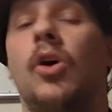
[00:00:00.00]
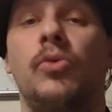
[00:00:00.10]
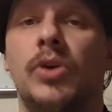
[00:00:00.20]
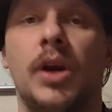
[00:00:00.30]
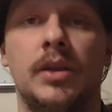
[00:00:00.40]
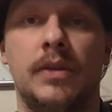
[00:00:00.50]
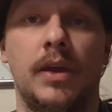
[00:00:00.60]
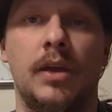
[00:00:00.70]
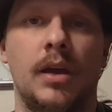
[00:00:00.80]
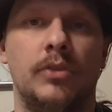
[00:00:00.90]
oh, you got to
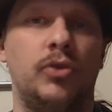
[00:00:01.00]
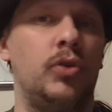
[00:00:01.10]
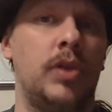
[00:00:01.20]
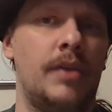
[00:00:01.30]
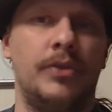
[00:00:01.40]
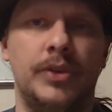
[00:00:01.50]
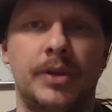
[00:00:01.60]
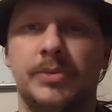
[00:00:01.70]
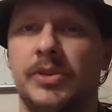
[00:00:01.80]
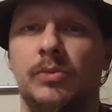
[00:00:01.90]
take a 2 level
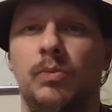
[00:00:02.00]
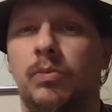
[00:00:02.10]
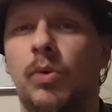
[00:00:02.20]
dips in